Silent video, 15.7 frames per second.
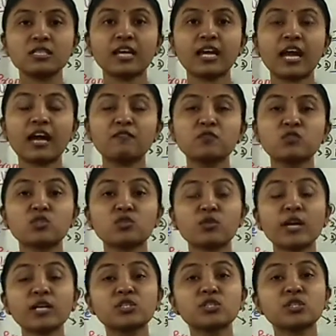they have
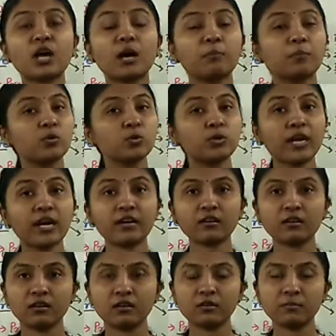stretched up to their
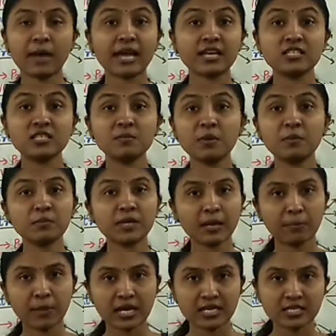maximum
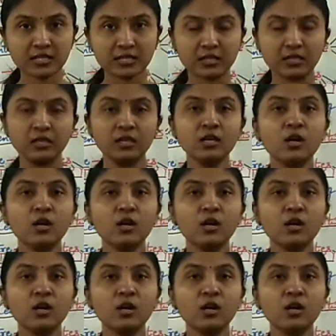capacity,